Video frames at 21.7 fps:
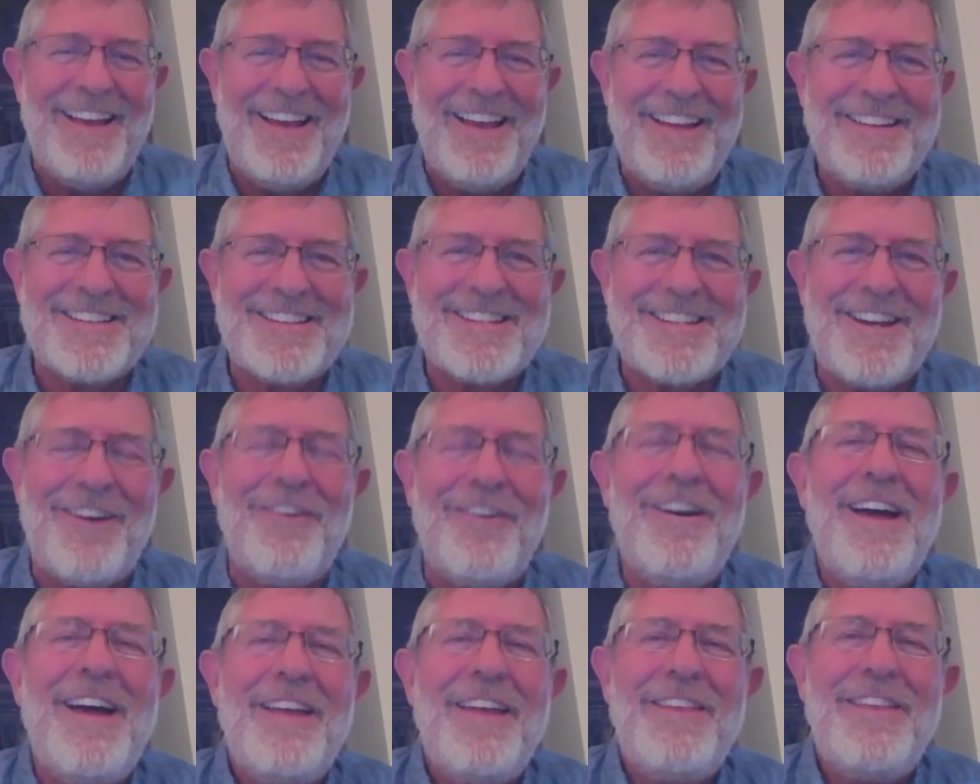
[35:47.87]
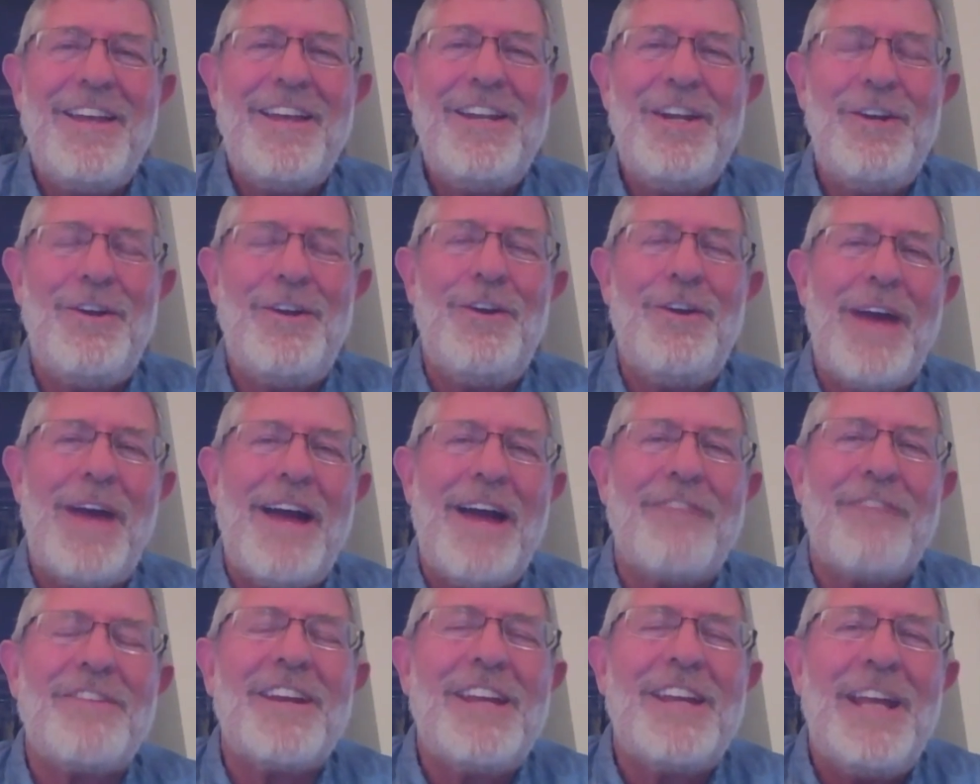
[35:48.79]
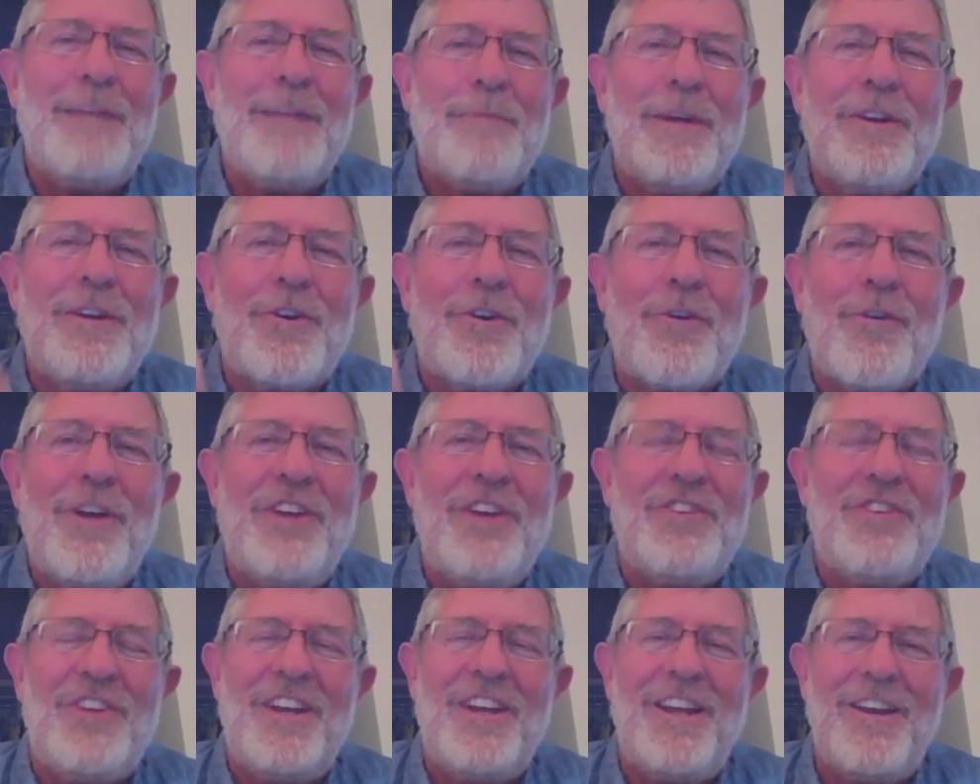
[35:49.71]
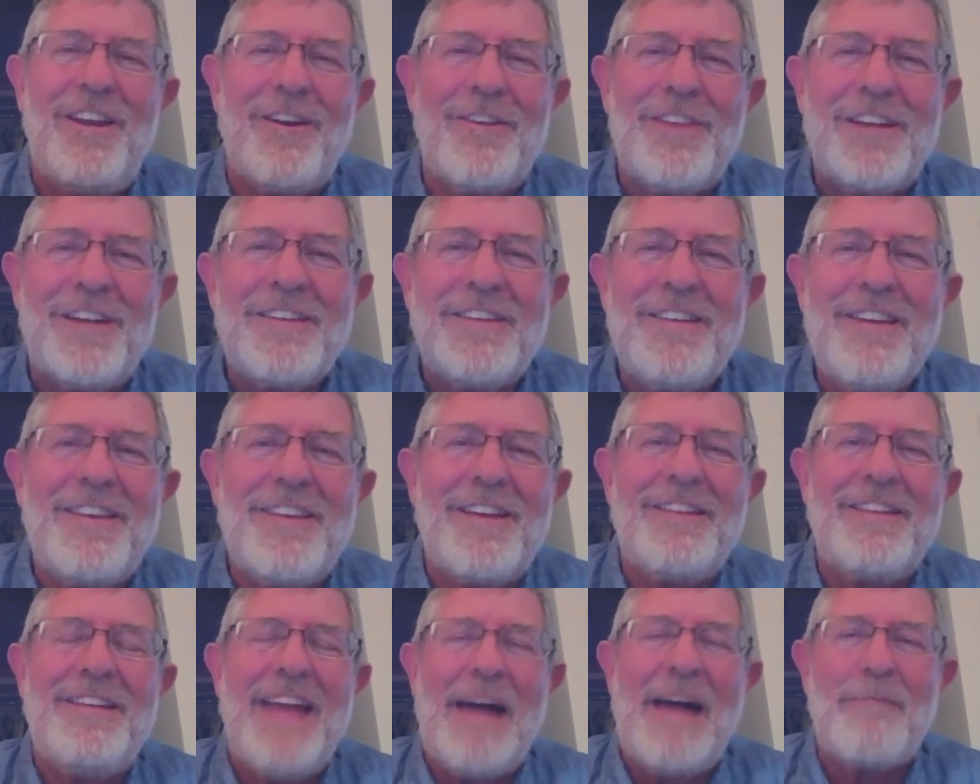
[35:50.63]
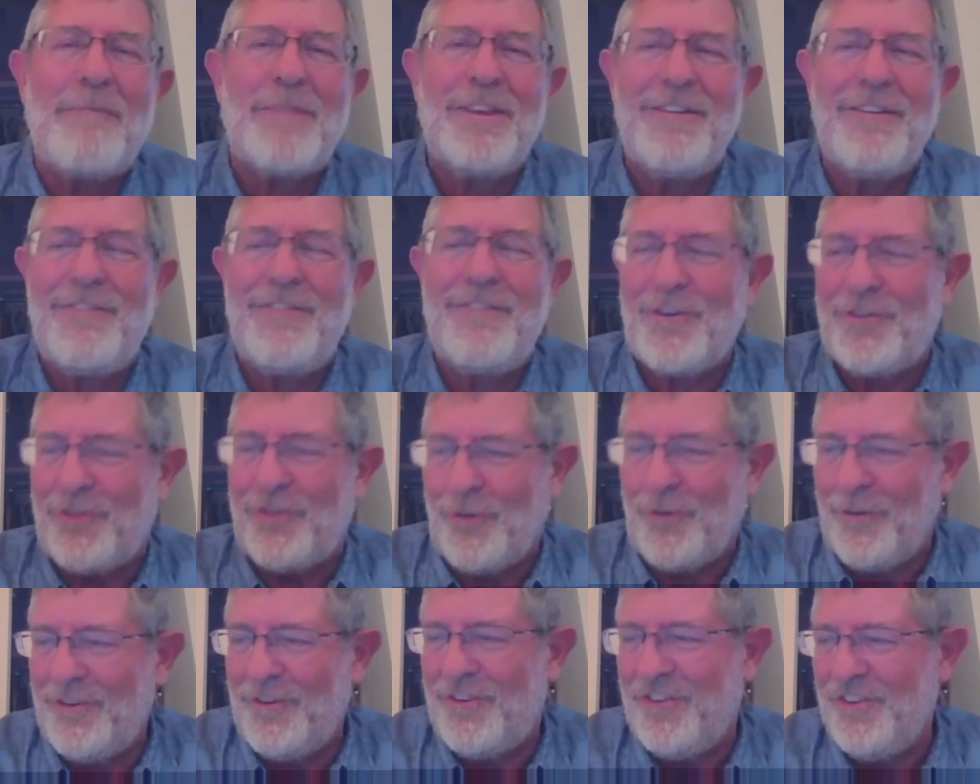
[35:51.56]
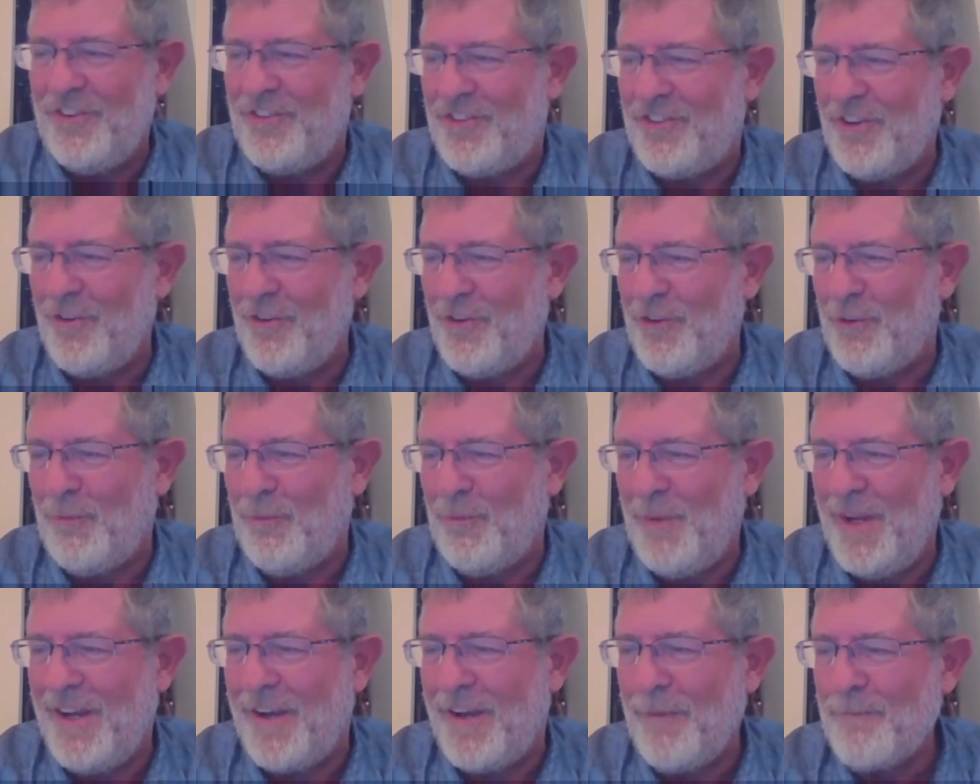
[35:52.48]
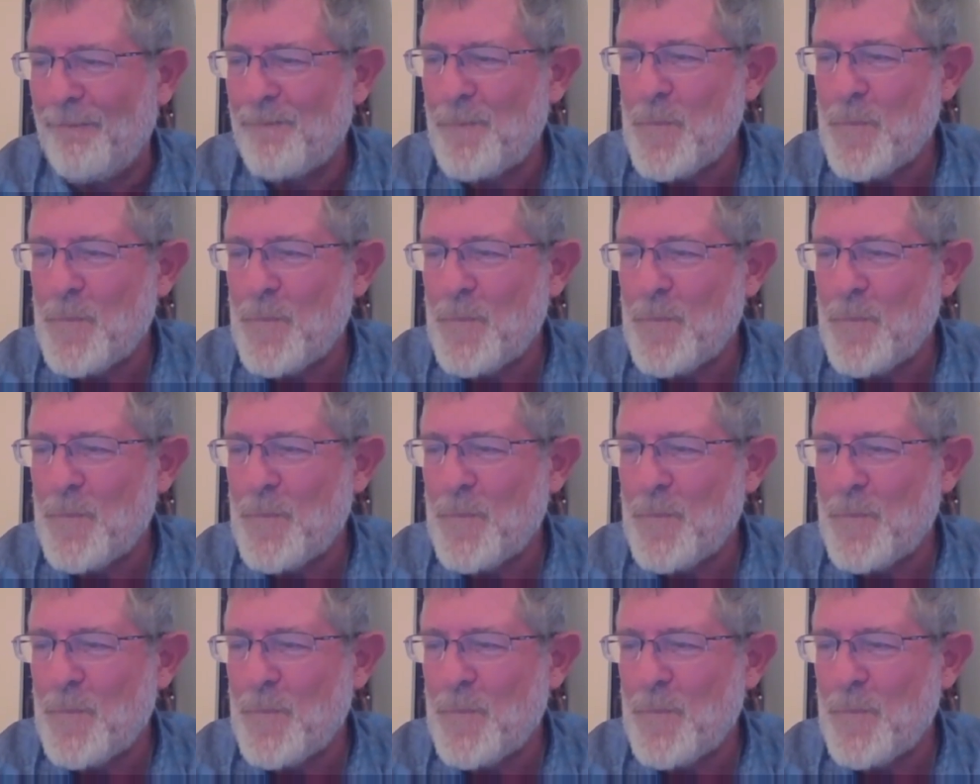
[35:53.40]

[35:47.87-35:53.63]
And so then you have to keep increasing the depth of your sources, so to speak.